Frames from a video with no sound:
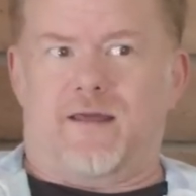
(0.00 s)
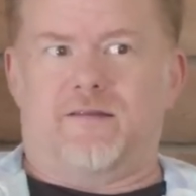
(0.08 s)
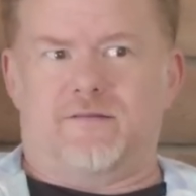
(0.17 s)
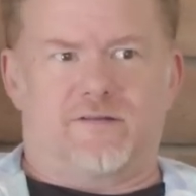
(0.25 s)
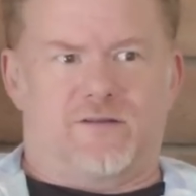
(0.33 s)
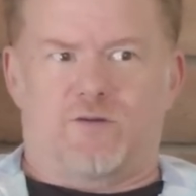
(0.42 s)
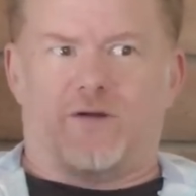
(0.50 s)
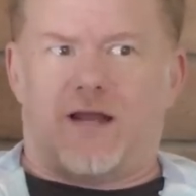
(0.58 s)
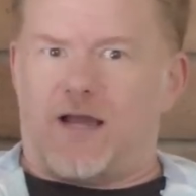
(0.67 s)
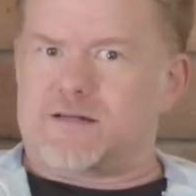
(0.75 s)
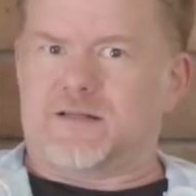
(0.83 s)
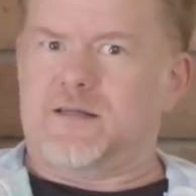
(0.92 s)
And you can
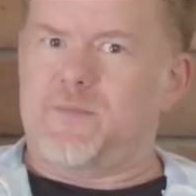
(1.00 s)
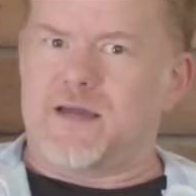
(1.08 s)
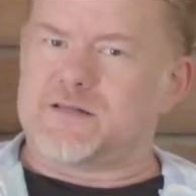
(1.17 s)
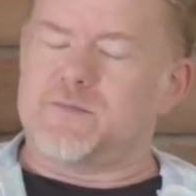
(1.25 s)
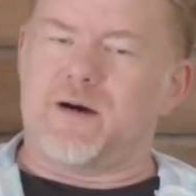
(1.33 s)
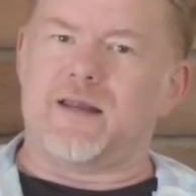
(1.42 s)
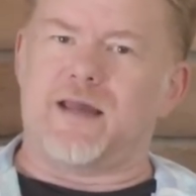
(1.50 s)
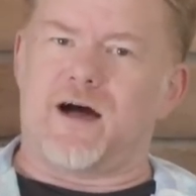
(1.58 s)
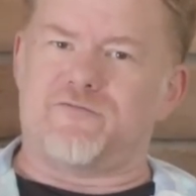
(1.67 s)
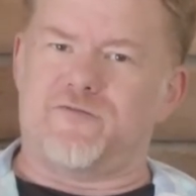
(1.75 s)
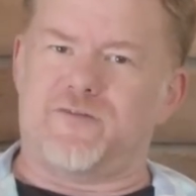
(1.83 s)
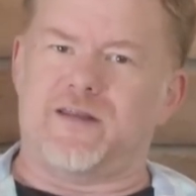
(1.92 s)
actually make some money
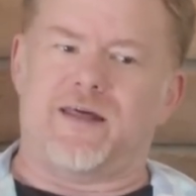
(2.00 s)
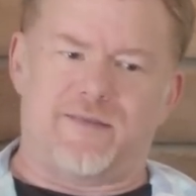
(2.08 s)
off of it,